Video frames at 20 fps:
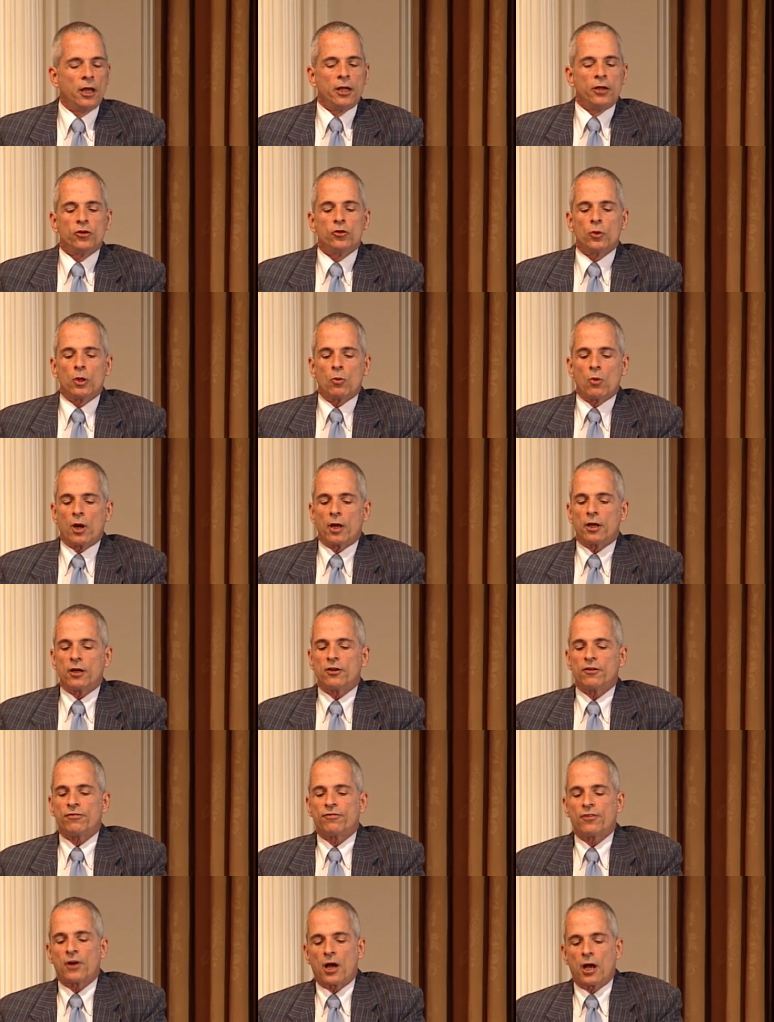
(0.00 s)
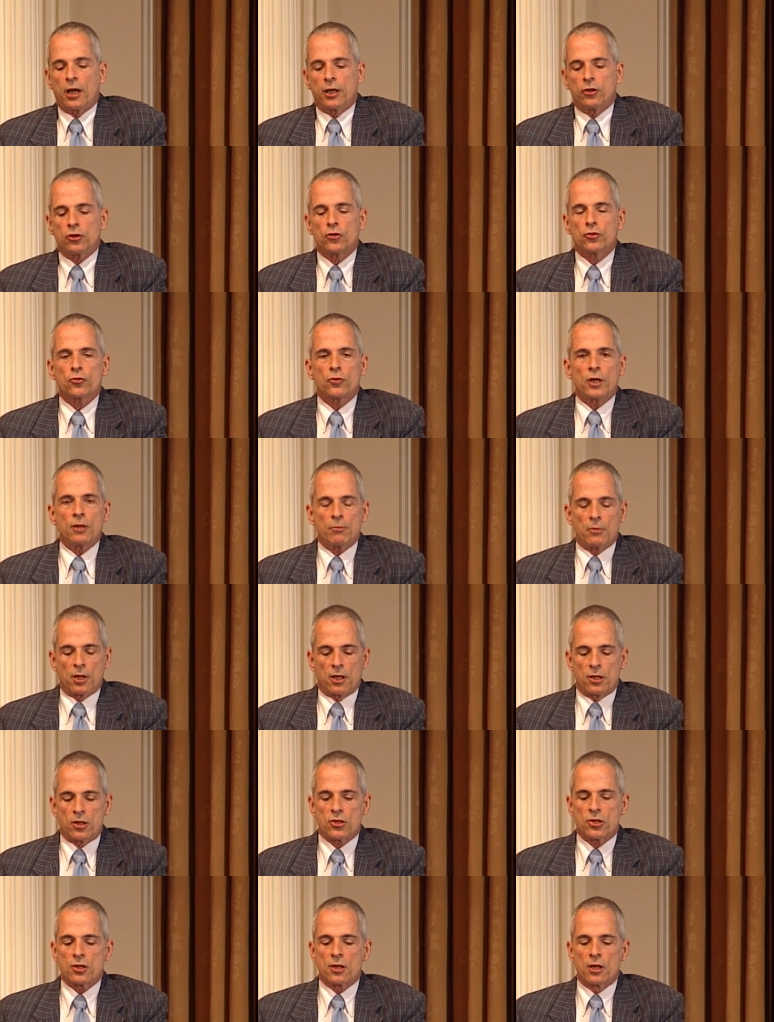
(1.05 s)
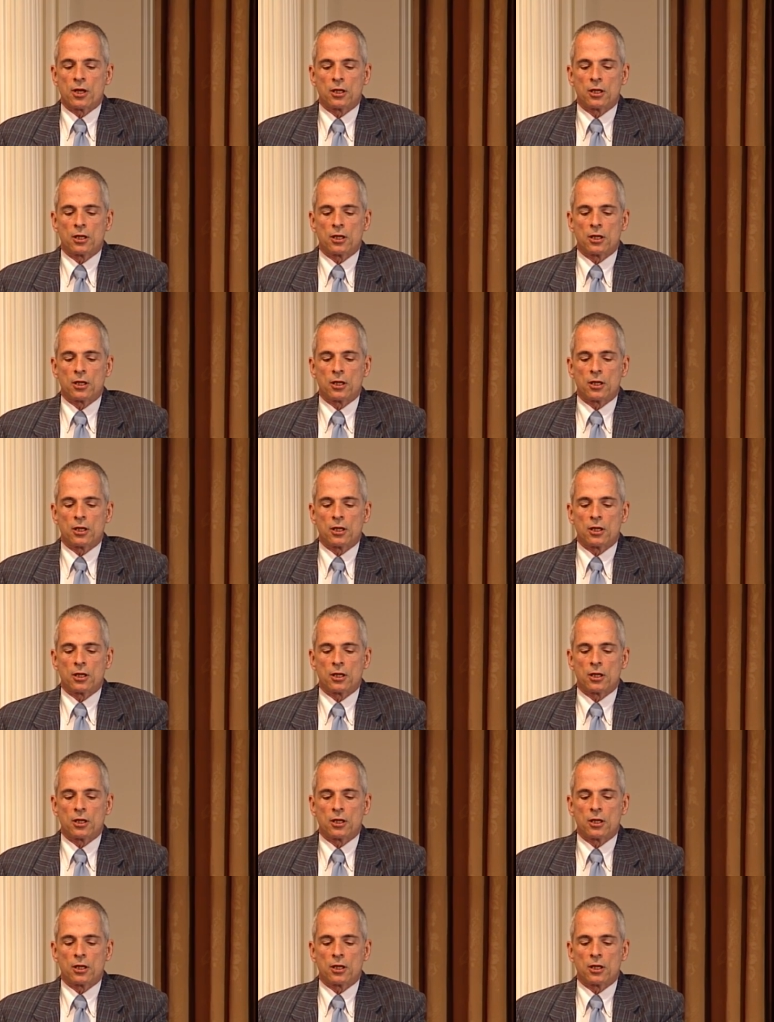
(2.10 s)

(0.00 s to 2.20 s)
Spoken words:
Do we want to define treatments